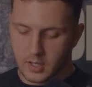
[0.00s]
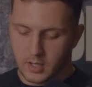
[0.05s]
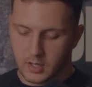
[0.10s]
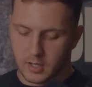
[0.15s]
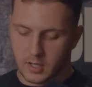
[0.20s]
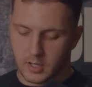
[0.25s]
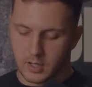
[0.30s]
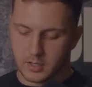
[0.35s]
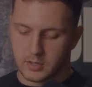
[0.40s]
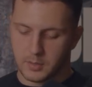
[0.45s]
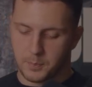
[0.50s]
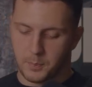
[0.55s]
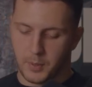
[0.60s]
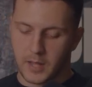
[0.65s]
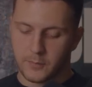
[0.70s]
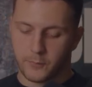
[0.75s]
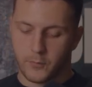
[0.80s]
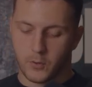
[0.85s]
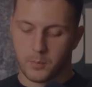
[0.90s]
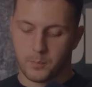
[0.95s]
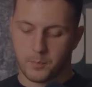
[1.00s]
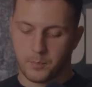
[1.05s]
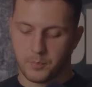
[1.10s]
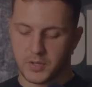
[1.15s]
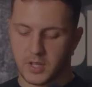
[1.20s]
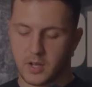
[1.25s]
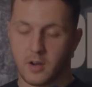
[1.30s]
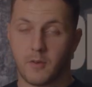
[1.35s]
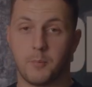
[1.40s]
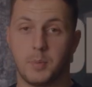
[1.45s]
The
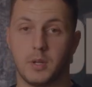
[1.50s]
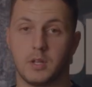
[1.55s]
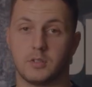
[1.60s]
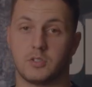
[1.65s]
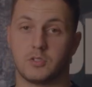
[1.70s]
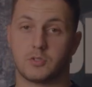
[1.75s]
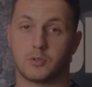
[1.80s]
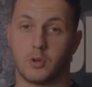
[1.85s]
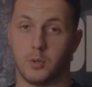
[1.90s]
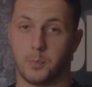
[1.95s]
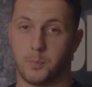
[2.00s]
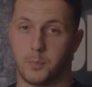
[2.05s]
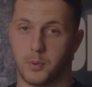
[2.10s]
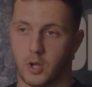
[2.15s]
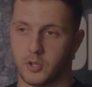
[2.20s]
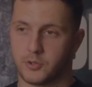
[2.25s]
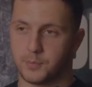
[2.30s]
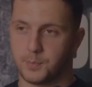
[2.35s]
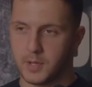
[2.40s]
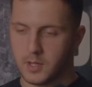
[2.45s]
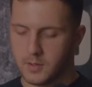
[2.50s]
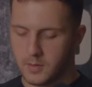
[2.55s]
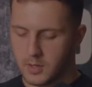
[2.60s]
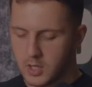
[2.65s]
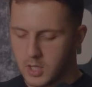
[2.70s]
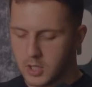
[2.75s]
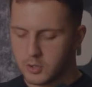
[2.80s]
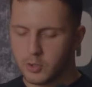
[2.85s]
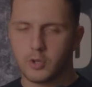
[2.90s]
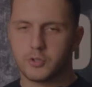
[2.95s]
platform that I've built is called Prospi.
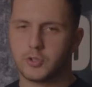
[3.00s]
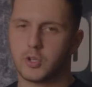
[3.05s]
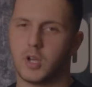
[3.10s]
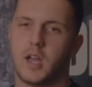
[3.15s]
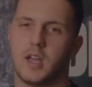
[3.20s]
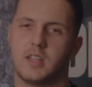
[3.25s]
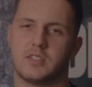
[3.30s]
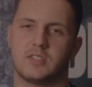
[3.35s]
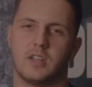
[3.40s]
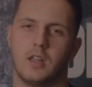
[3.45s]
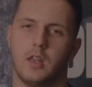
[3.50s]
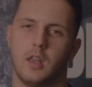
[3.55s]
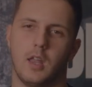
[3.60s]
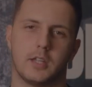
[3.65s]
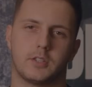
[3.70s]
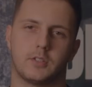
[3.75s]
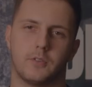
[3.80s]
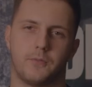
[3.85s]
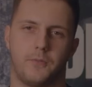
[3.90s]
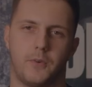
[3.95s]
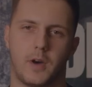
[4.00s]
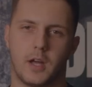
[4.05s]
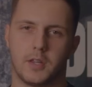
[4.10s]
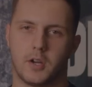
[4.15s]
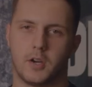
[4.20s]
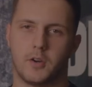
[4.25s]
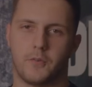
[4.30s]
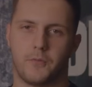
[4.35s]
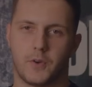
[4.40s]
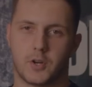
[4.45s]
It also has a lot of
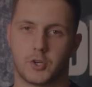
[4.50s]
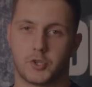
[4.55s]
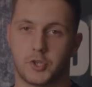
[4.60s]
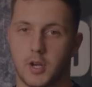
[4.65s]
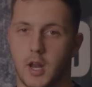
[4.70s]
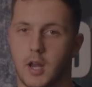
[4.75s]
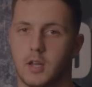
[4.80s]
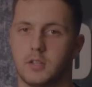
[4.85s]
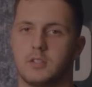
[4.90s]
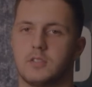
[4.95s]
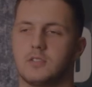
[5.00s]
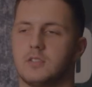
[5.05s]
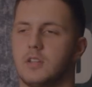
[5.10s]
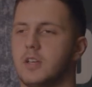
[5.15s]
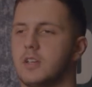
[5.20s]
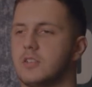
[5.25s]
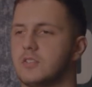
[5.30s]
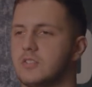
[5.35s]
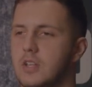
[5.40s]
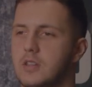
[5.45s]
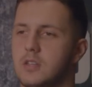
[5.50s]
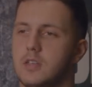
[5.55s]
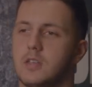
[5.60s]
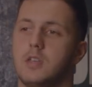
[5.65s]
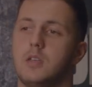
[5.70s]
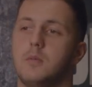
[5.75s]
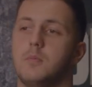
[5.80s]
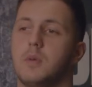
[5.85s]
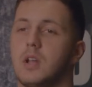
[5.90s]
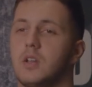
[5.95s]
other functionalities like sending
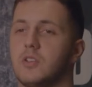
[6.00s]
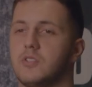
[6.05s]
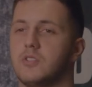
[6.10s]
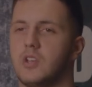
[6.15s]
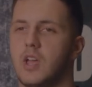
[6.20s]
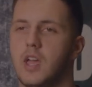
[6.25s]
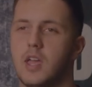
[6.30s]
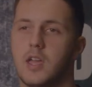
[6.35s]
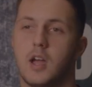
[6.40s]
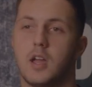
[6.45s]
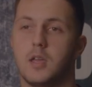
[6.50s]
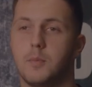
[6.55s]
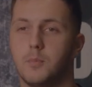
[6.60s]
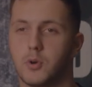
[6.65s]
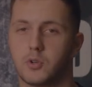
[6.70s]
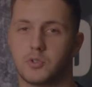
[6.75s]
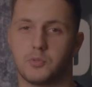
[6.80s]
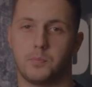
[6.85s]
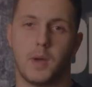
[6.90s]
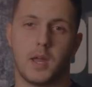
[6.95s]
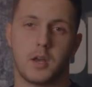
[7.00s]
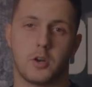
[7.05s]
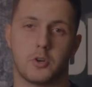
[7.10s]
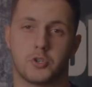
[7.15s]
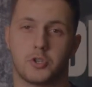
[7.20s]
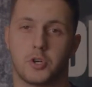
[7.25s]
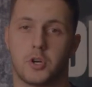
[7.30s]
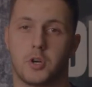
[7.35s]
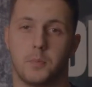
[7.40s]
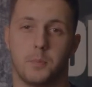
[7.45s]
emails, AI inbox
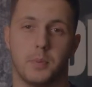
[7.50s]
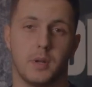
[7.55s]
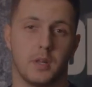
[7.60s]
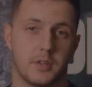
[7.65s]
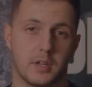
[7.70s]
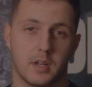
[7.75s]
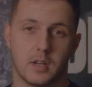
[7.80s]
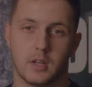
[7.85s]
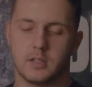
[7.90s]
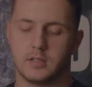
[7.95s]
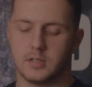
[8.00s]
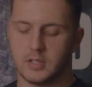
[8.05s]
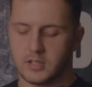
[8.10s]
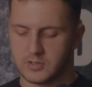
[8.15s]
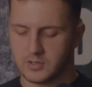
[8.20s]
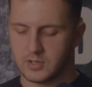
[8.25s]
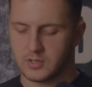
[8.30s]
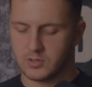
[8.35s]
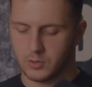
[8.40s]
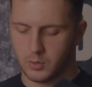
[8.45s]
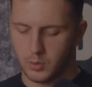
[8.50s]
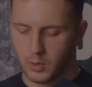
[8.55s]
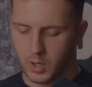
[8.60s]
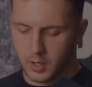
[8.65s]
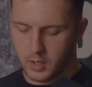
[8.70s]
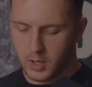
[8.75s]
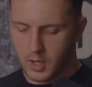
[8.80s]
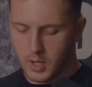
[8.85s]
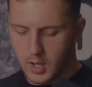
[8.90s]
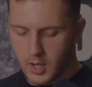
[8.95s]
manager, building lead lists, and so
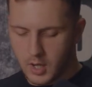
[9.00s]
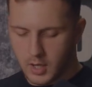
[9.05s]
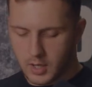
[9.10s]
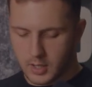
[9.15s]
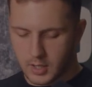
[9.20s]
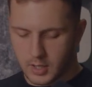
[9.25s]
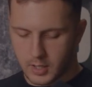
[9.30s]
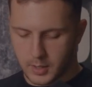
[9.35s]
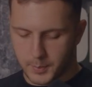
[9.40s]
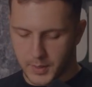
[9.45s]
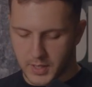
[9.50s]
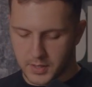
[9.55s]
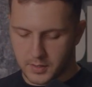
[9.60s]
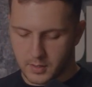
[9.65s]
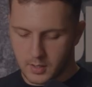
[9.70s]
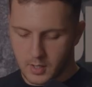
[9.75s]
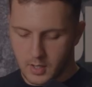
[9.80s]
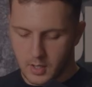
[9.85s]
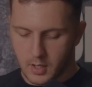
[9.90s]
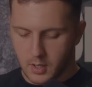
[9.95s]
on. But